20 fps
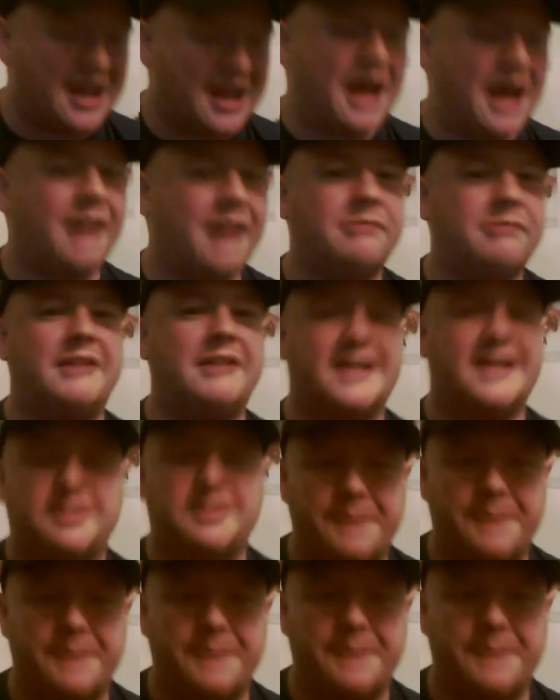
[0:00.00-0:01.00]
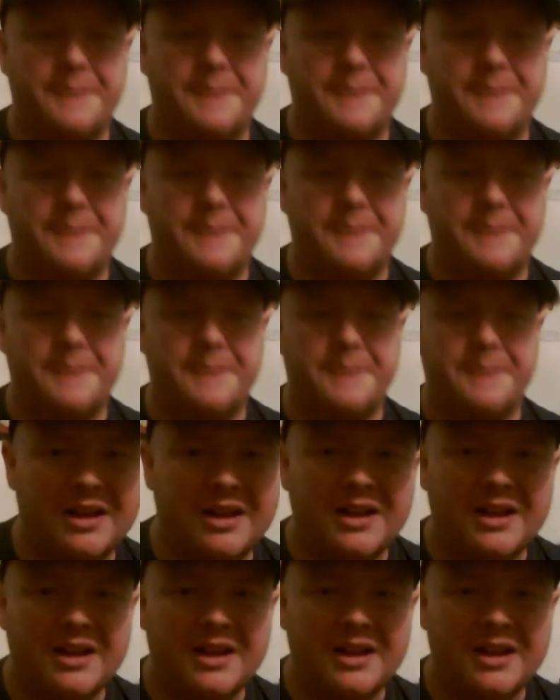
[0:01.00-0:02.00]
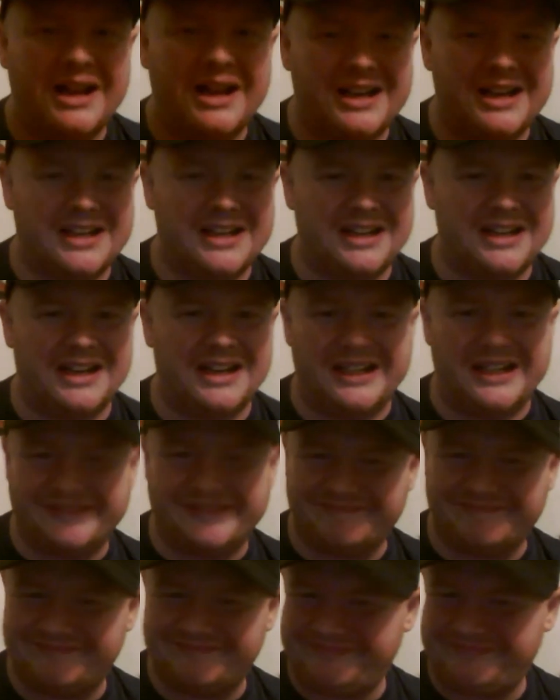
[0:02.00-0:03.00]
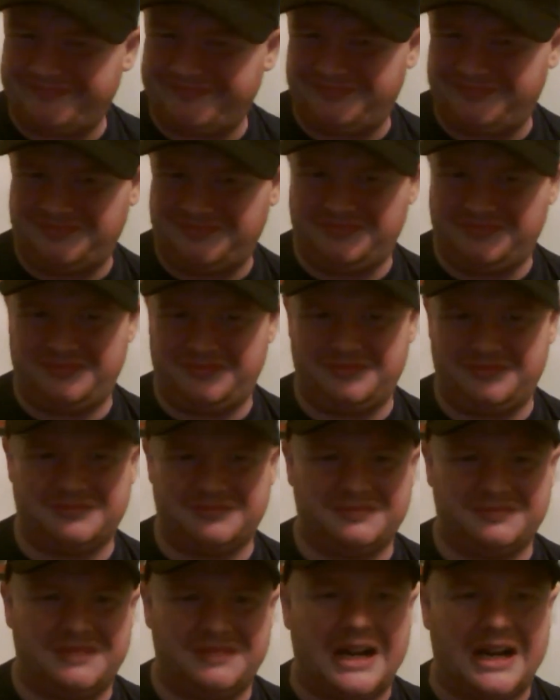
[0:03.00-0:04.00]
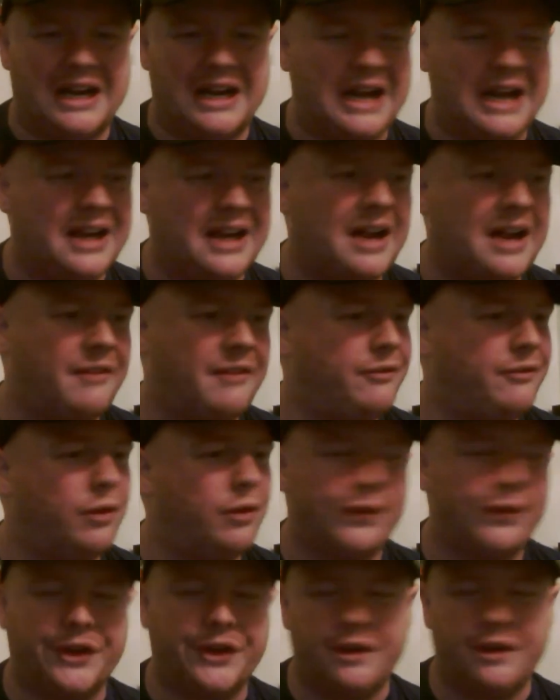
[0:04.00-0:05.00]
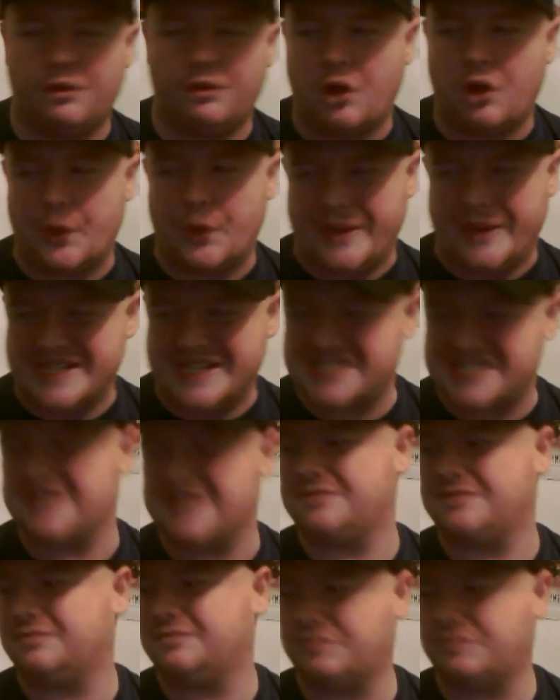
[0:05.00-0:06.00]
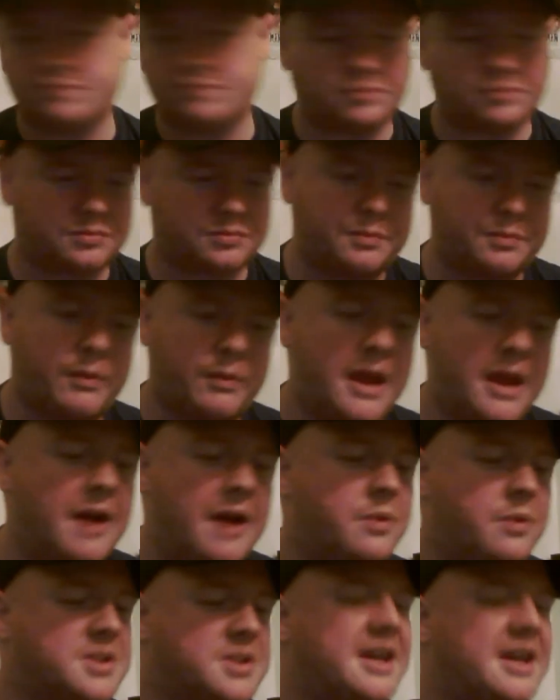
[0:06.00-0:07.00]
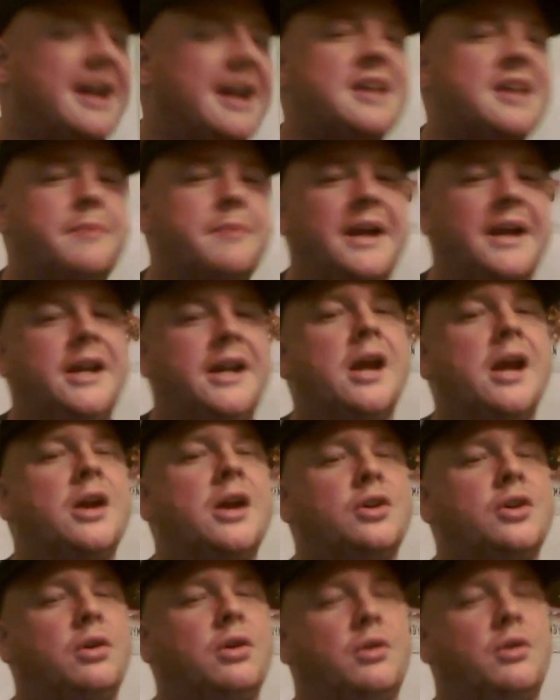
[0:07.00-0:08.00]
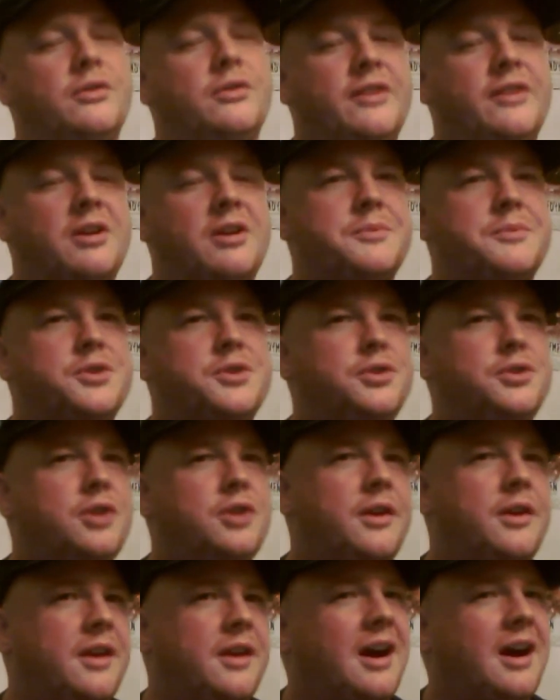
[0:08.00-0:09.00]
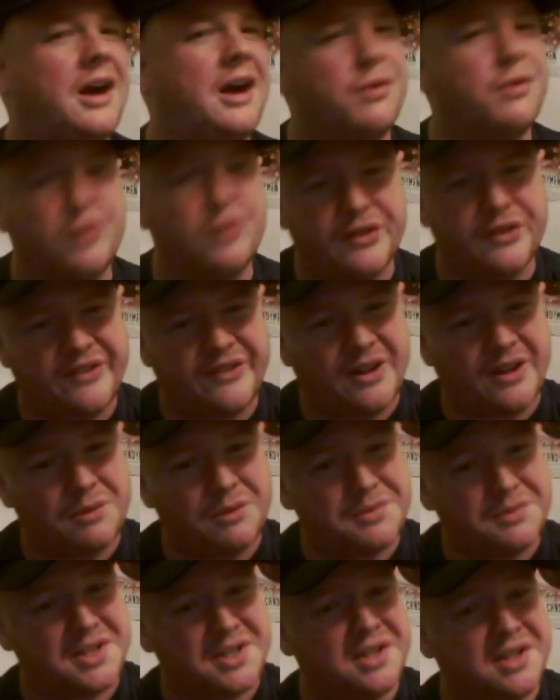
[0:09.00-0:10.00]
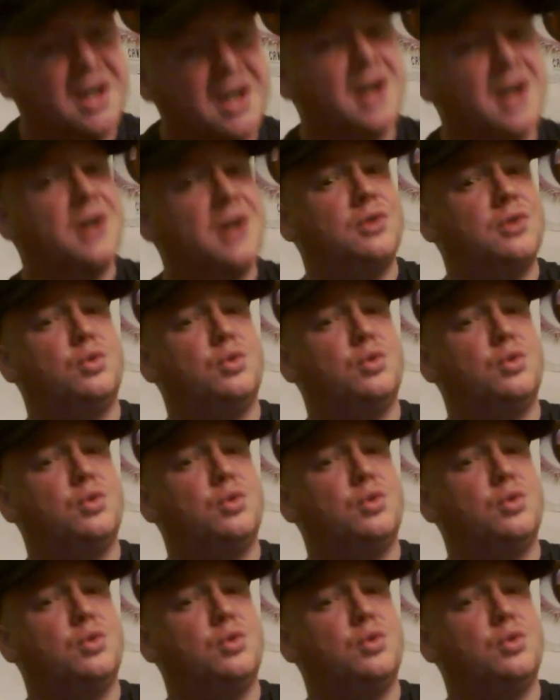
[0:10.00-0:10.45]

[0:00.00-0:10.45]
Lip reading: liked it. I liked the pacing of it. I can't fault it in a lot of ways. It was directed by Todd Phillips, who done the Hangover films